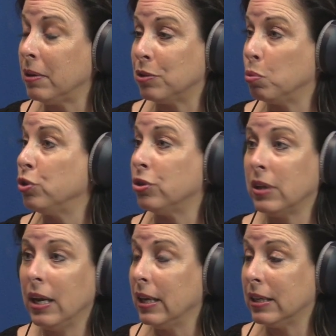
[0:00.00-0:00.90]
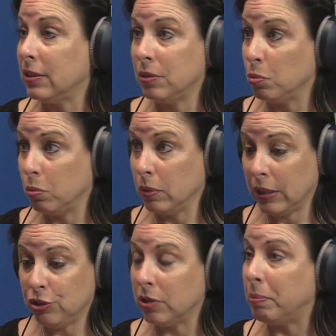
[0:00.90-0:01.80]
Because
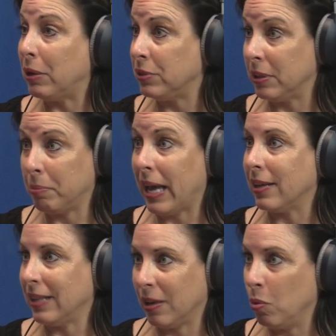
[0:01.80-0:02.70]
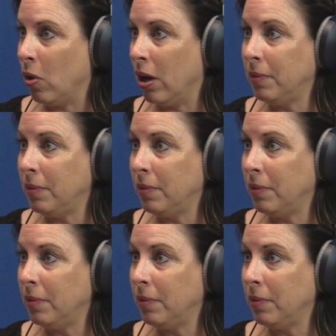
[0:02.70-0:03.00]
it's just bouncing back like a wall.